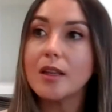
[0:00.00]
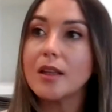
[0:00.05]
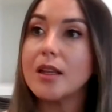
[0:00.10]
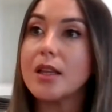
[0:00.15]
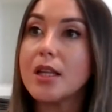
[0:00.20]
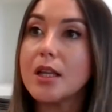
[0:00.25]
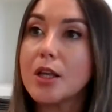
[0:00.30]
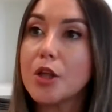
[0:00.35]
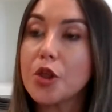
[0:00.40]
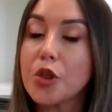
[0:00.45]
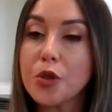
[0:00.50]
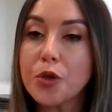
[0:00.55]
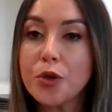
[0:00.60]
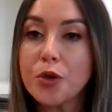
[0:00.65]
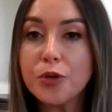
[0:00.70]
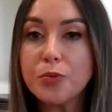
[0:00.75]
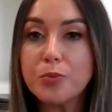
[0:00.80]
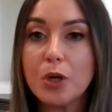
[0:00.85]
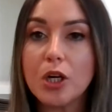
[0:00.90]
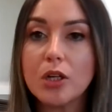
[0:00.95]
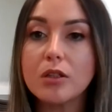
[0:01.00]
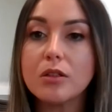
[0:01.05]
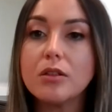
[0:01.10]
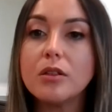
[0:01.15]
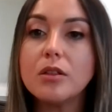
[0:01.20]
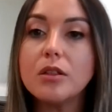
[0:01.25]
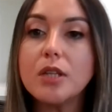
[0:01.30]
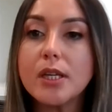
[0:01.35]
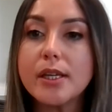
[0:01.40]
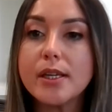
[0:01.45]
The third
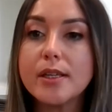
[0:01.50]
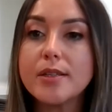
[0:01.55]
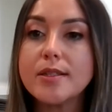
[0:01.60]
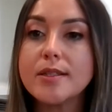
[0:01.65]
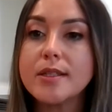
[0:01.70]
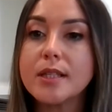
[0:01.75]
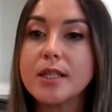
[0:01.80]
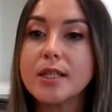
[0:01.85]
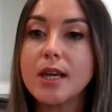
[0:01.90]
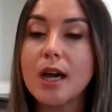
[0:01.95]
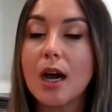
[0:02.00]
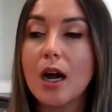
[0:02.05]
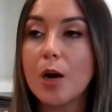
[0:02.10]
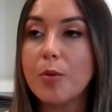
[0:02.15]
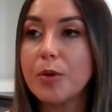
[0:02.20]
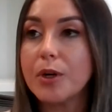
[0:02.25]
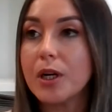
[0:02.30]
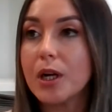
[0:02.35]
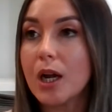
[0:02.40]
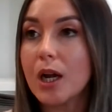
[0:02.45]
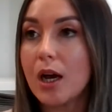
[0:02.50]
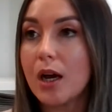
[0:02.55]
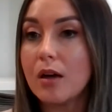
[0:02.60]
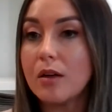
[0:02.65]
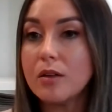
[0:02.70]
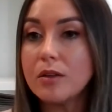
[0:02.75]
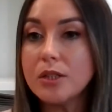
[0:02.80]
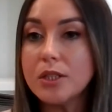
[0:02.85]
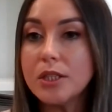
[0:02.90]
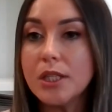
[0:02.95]
model is the hybrid
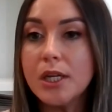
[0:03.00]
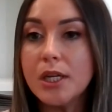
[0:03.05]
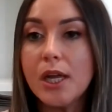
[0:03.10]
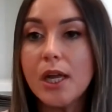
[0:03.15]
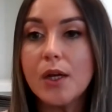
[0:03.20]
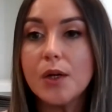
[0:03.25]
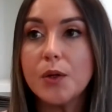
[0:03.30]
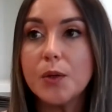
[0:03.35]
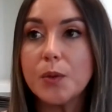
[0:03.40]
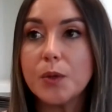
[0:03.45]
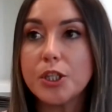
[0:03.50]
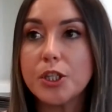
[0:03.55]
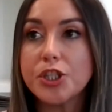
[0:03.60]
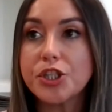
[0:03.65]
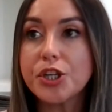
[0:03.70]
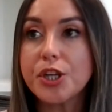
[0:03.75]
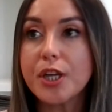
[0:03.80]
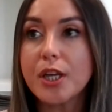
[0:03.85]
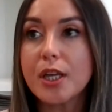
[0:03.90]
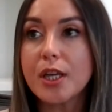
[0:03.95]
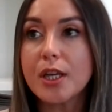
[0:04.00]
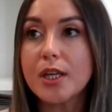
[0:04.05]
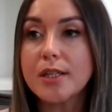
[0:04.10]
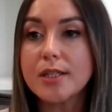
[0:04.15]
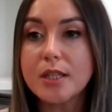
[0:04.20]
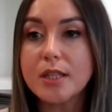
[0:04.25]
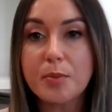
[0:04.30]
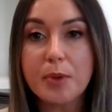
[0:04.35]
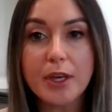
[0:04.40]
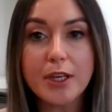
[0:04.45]
cloud, which is
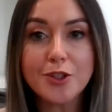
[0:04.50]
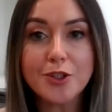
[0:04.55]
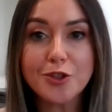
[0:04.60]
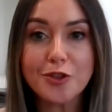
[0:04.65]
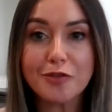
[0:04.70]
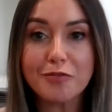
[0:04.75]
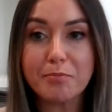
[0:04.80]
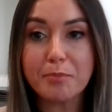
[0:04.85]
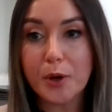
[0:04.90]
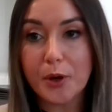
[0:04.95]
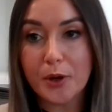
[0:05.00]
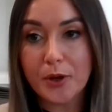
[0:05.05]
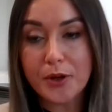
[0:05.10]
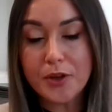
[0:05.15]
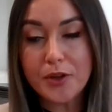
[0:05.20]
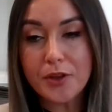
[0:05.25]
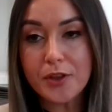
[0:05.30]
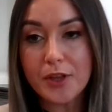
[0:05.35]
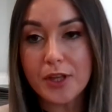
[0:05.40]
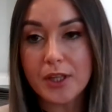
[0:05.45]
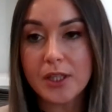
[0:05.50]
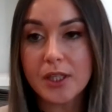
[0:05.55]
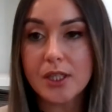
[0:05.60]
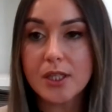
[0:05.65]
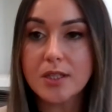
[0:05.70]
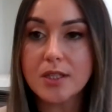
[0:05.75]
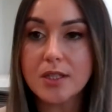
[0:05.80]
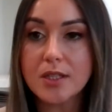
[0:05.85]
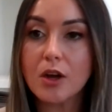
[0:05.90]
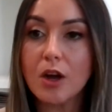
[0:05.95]
the best of both, and it
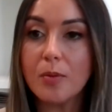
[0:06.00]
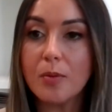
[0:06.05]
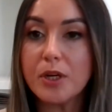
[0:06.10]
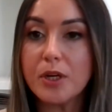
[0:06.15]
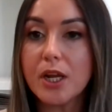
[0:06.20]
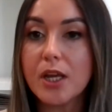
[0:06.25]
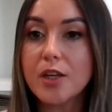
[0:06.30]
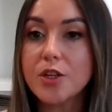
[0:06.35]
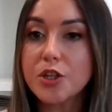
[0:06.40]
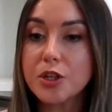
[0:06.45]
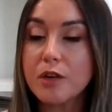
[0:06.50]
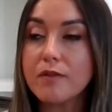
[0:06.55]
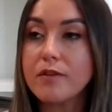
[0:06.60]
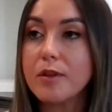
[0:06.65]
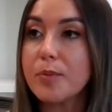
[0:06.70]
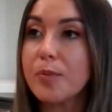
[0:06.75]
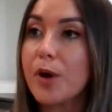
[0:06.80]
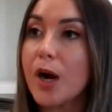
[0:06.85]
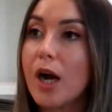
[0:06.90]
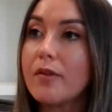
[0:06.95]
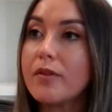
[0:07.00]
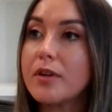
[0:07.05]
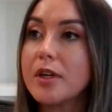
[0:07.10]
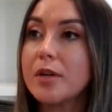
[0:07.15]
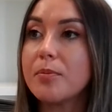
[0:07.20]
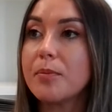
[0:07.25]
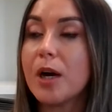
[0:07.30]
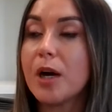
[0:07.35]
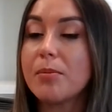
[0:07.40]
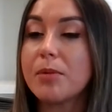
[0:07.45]
is a combination of the private
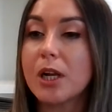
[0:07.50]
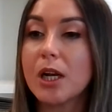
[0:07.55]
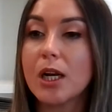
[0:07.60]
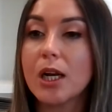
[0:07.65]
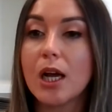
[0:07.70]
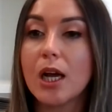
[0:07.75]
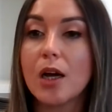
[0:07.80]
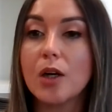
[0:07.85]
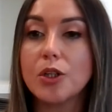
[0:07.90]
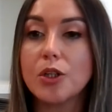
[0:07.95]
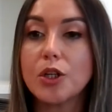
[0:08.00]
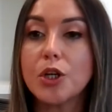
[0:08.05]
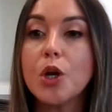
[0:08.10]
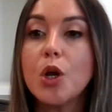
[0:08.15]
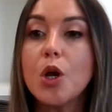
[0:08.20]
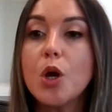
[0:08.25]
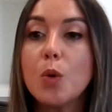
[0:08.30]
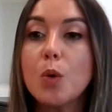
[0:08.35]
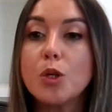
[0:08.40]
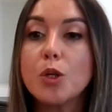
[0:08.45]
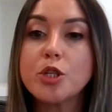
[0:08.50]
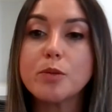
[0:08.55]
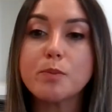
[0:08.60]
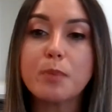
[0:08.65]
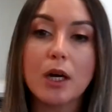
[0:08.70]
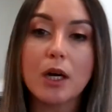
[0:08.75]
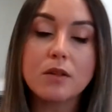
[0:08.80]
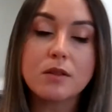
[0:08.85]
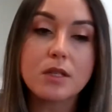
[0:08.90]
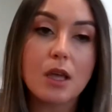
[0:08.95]
and public cloud, which is
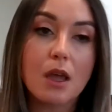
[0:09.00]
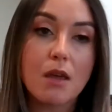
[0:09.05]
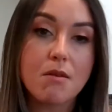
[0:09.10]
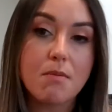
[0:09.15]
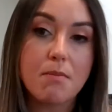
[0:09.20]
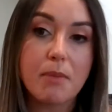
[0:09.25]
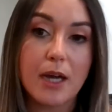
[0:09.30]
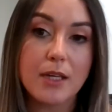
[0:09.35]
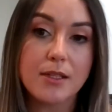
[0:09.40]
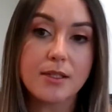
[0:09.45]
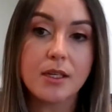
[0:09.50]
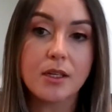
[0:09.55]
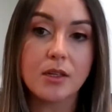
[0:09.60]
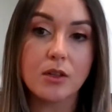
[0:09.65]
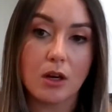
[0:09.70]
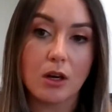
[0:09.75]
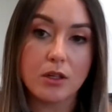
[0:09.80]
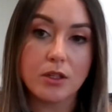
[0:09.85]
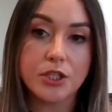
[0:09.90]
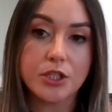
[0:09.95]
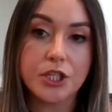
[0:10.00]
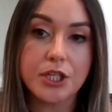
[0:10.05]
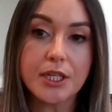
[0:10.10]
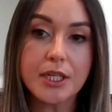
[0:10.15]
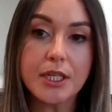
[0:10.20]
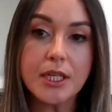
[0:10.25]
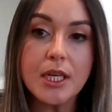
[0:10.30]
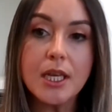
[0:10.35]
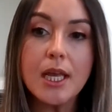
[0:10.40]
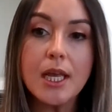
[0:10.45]
bound together by
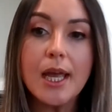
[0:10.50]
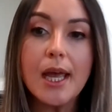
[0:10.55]
technology,